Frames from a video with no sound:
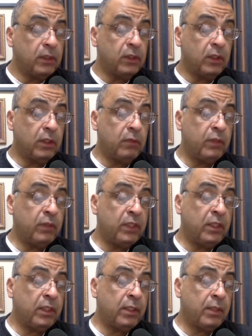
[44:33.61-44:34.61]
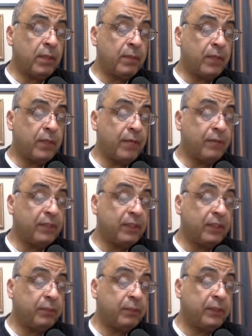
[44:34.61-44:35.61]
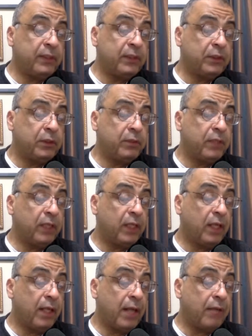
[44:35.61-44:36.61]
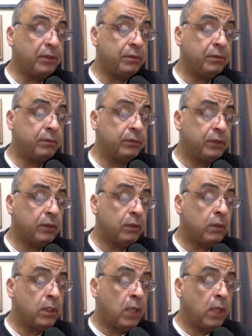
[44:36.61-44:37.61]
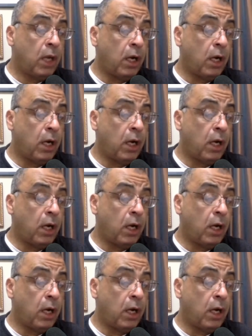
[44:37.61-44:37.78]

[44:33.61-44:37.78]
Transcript: So when Ibrahim said, "Please show me, Allah, how do you